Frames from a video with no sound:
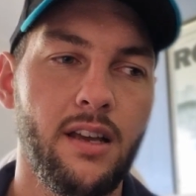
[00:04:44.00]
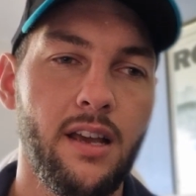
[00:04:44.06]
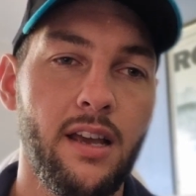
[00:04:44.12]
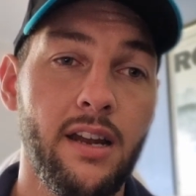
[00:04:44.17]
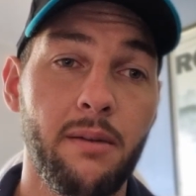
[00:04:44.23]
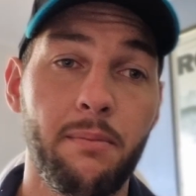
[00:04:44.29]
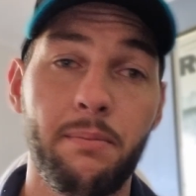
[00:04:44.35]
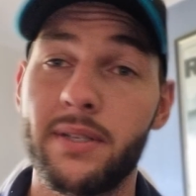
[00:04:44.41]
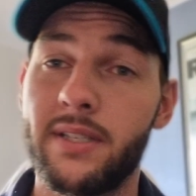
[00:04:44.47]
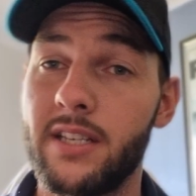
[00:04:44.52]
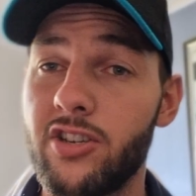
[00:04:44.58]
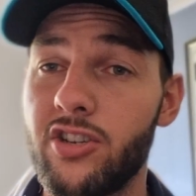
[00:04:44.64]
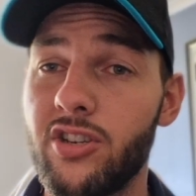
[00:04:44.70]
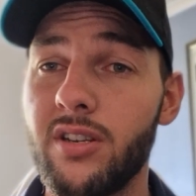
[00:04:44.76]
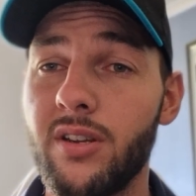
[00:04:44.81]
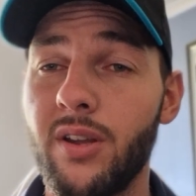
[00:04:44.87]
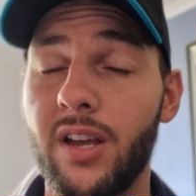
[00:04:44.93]
in a
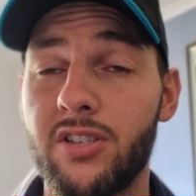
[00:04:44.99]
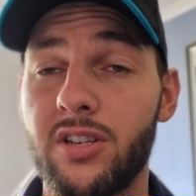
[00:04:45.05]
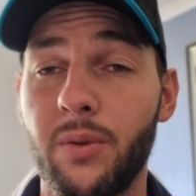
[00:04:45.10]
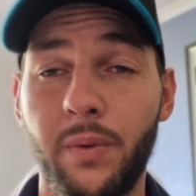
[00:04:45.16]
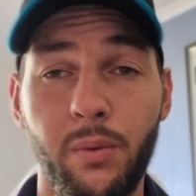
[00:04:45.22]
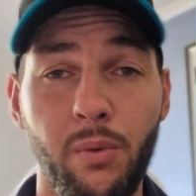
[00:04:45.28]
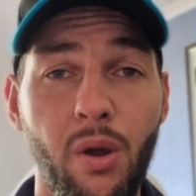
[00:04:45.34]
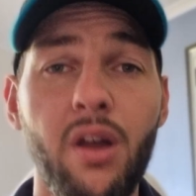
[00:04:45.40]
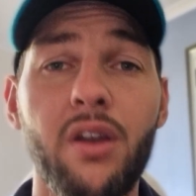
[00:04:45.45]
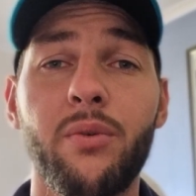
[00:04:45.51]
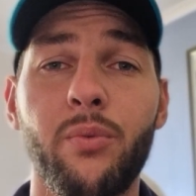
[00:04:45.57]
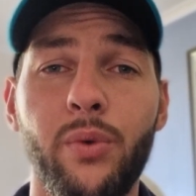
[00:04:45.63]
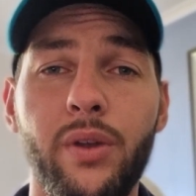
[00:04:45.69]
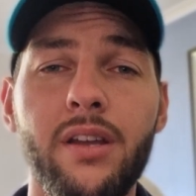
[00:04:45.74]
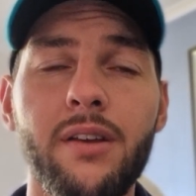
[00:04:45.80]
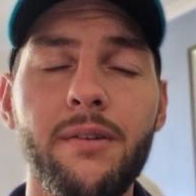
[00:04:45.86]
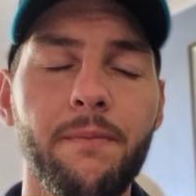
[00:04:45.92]
position, actually, we were to
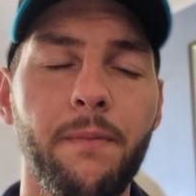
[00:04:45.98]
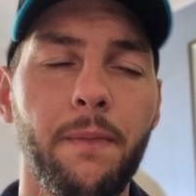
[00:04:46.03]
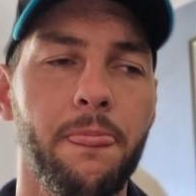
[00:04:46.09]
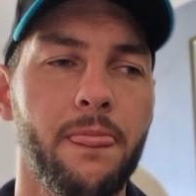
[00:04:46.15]
win it,